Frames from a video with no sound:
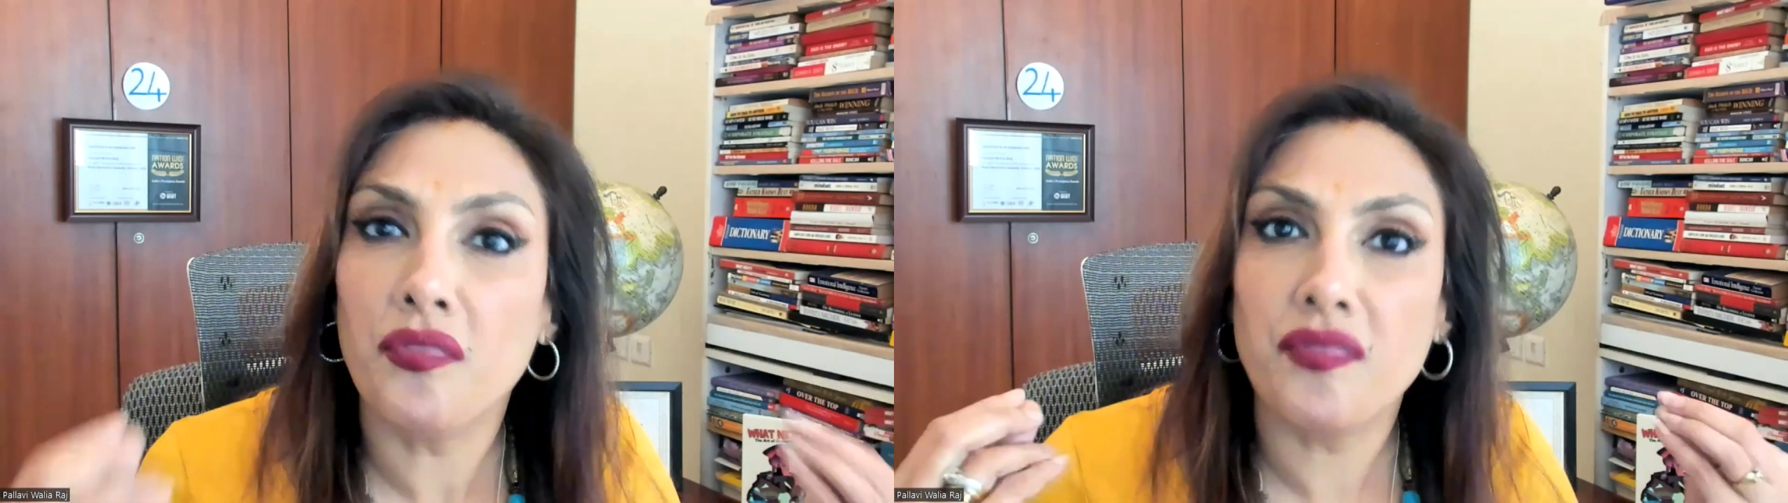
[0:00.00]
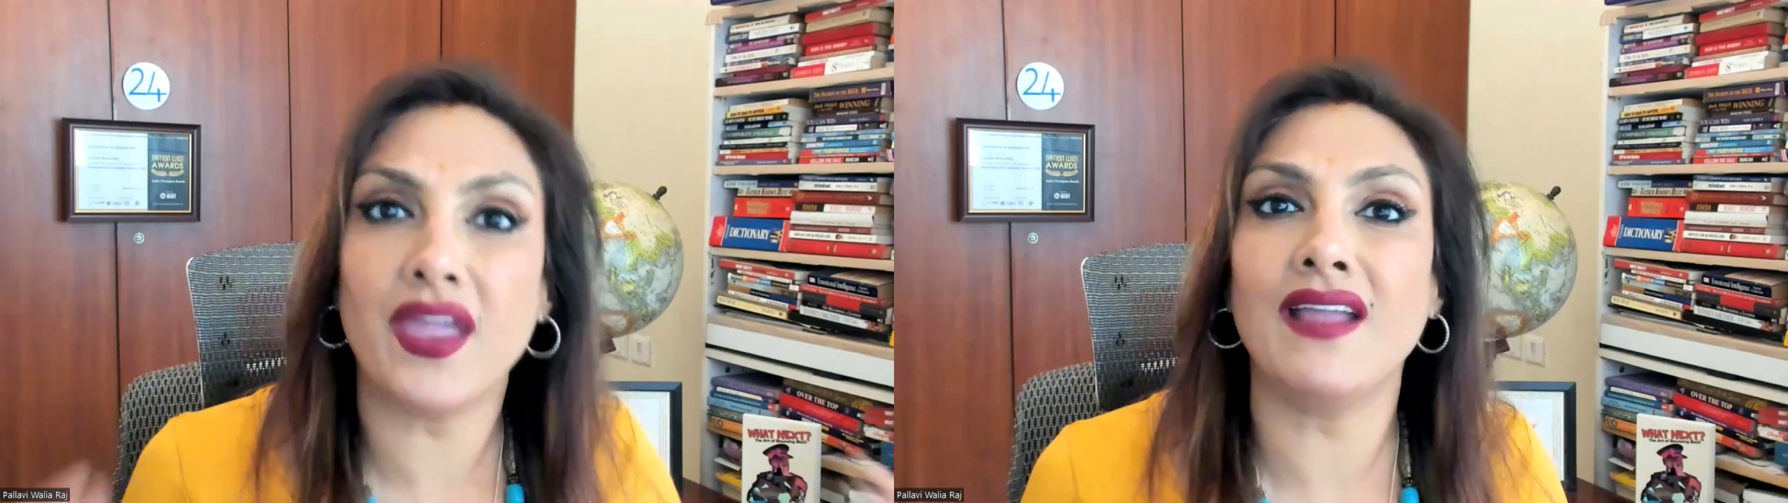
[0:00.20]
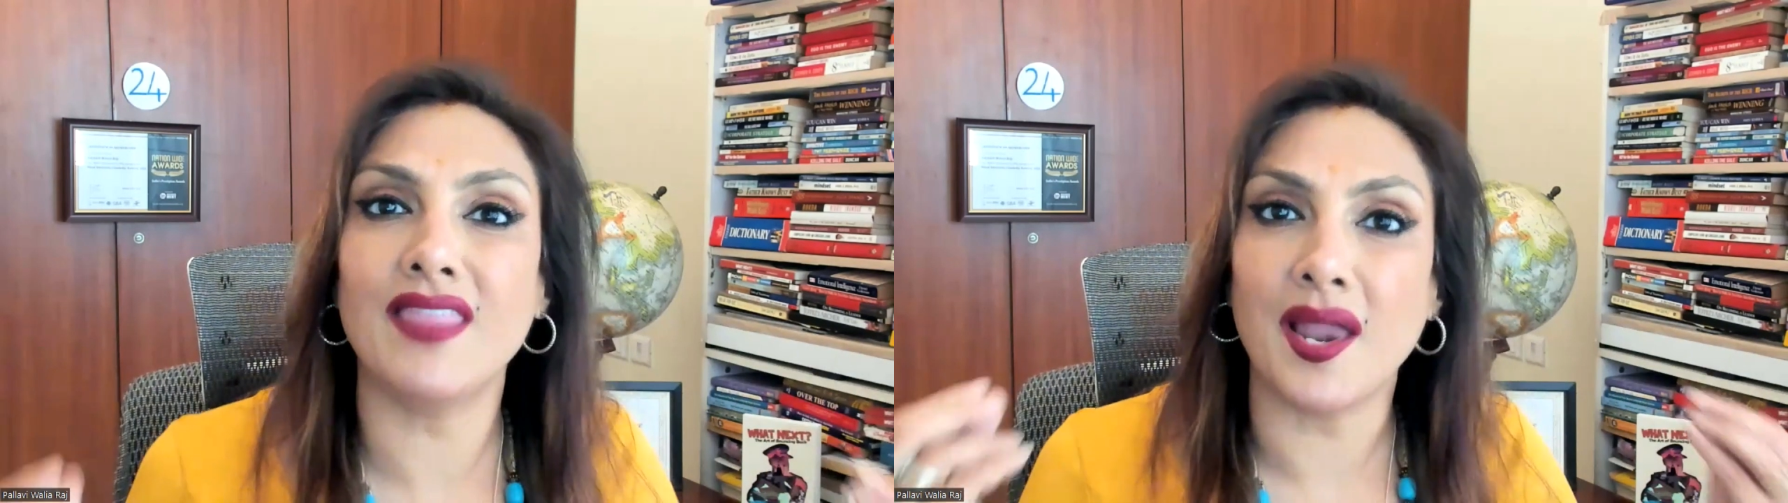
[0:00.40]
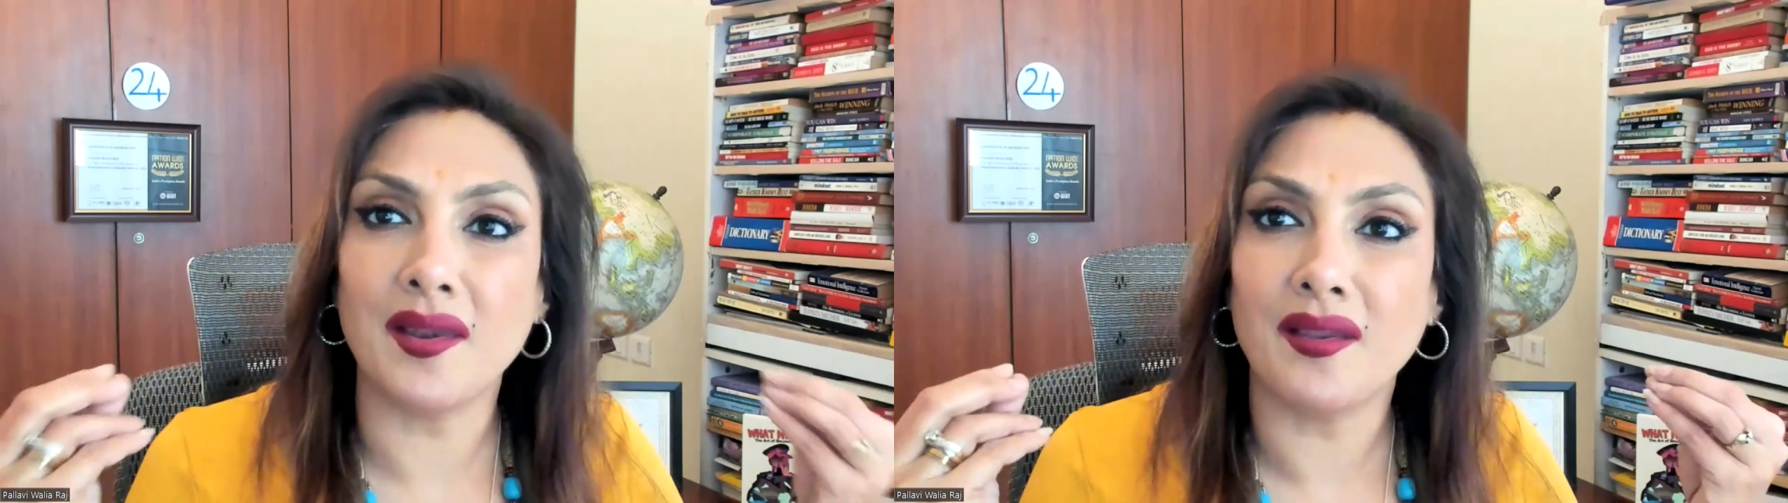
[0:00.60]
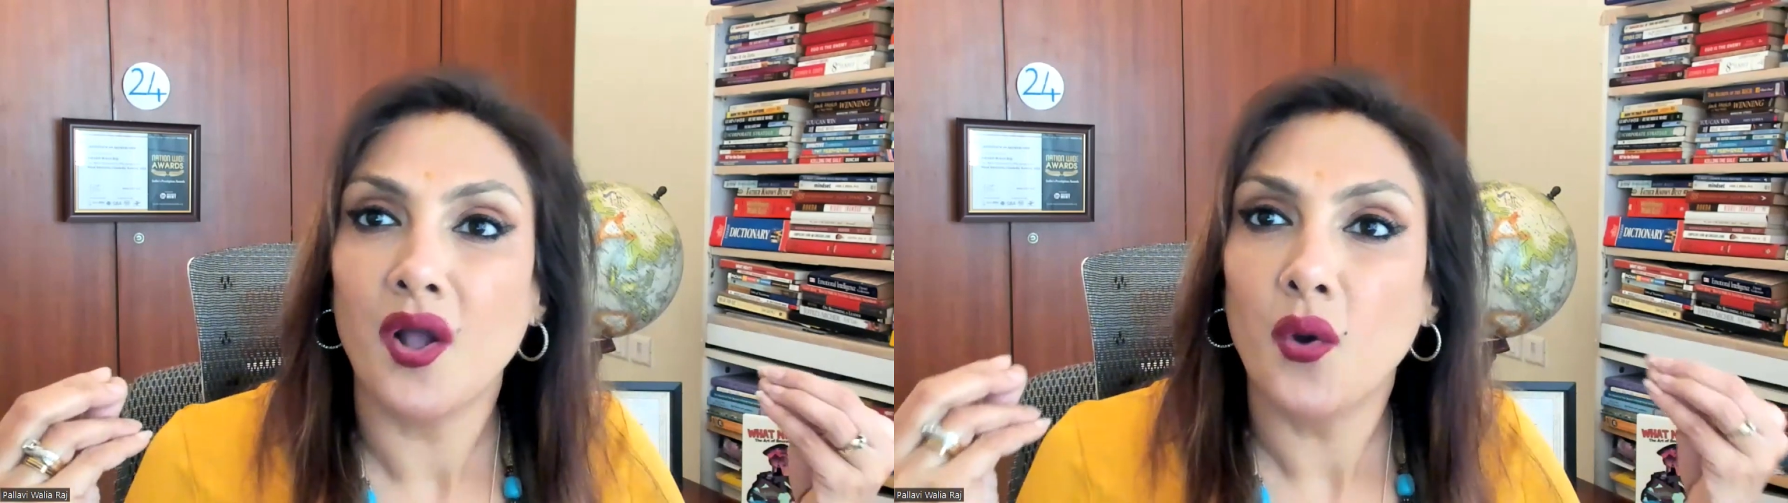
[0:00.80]
think
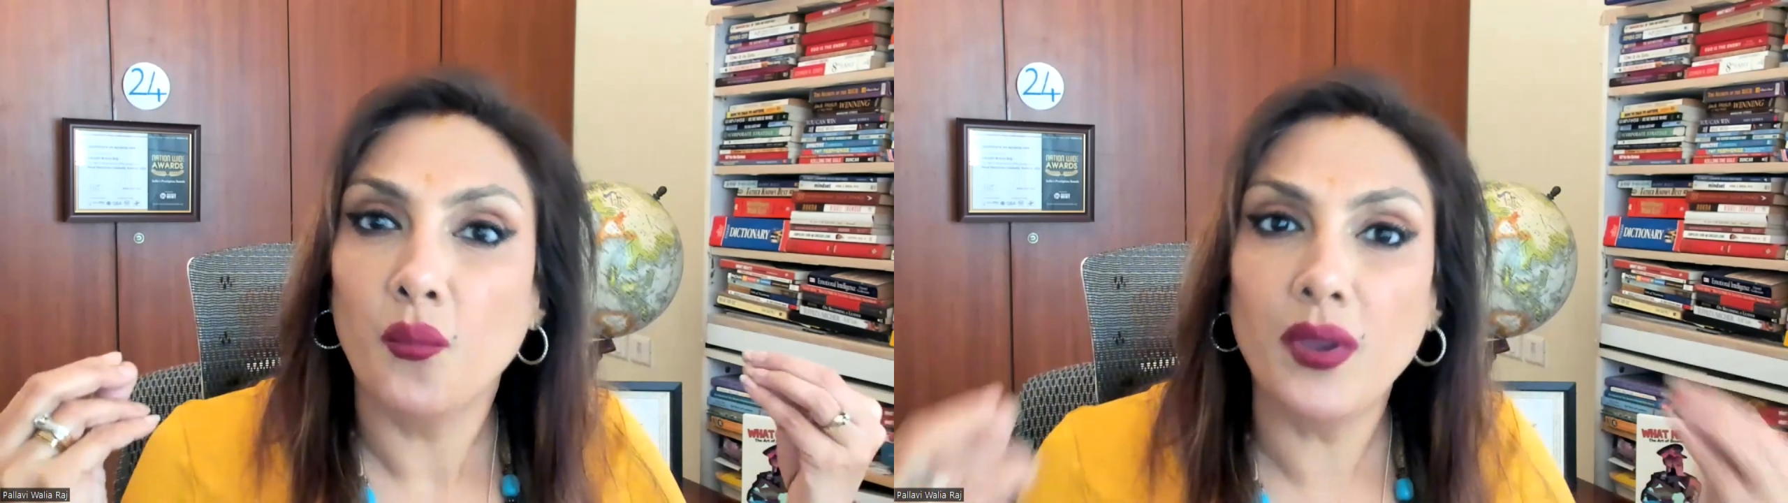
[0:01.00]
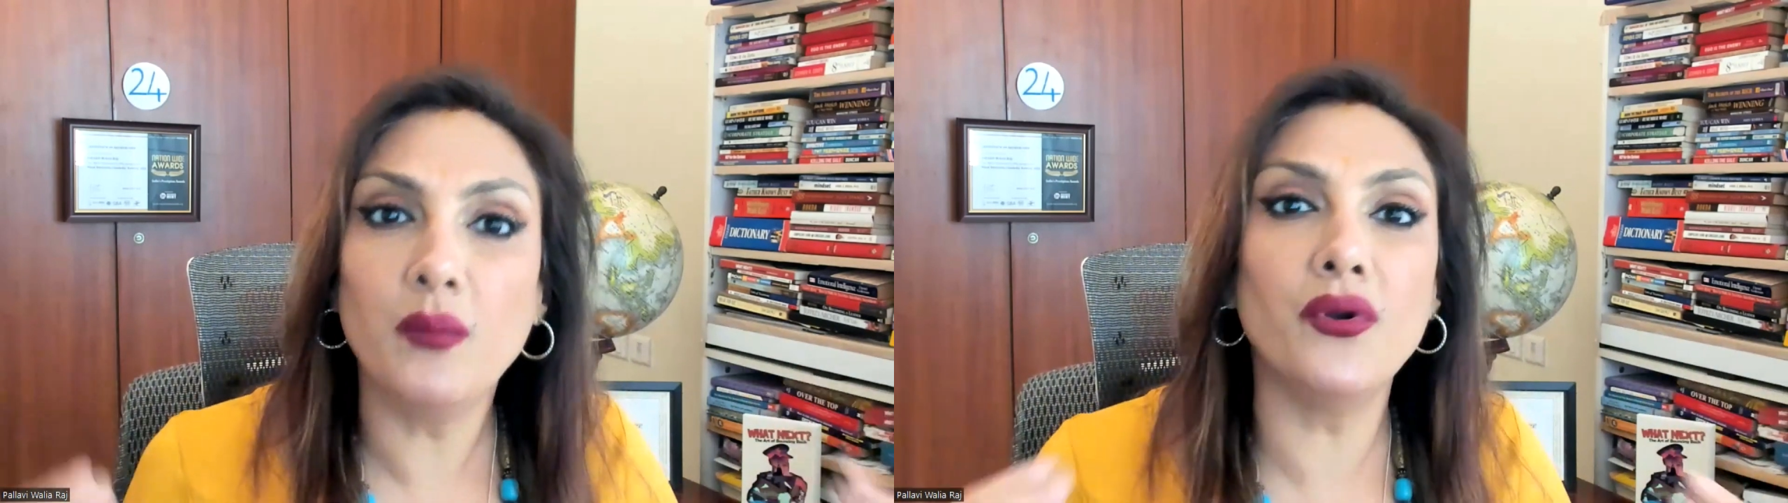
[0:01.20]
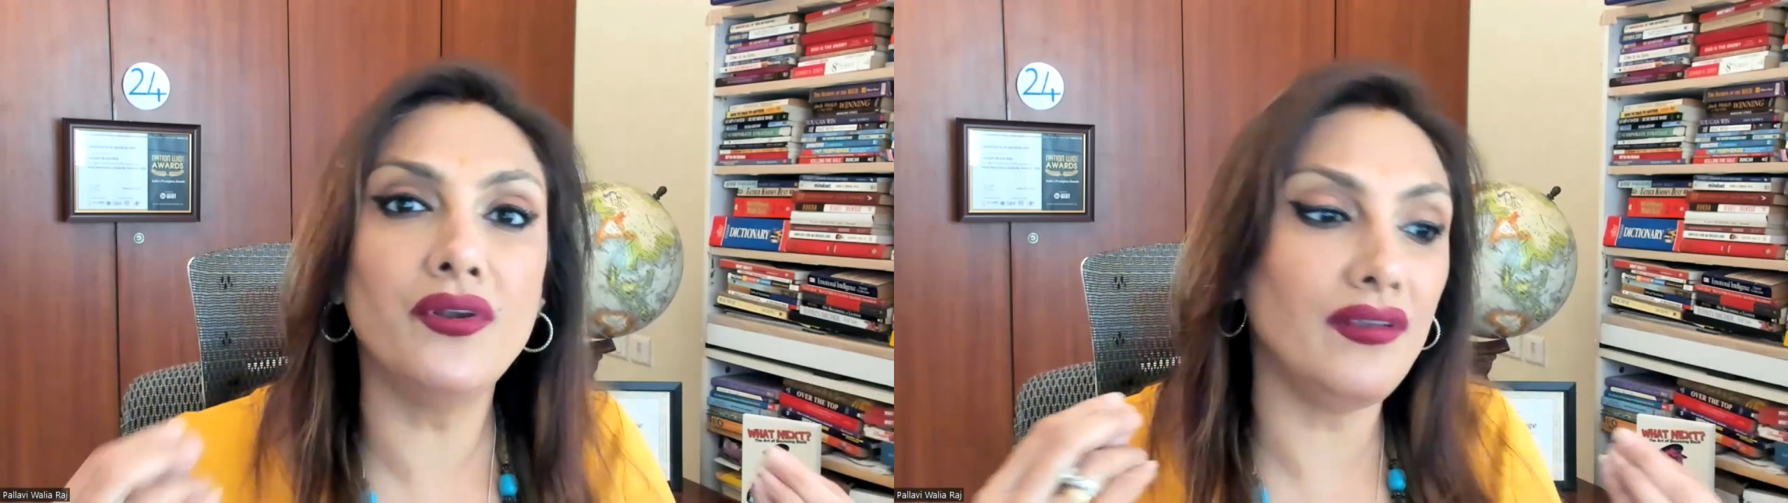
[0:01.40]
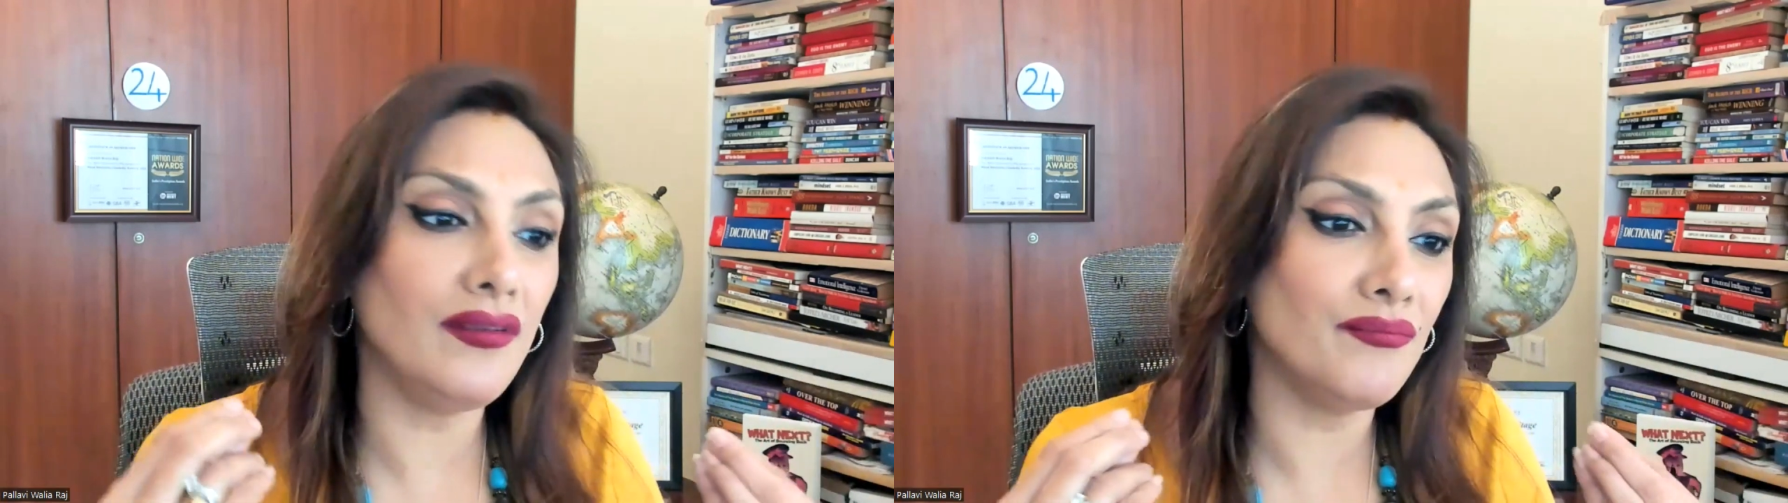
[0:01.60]
that we would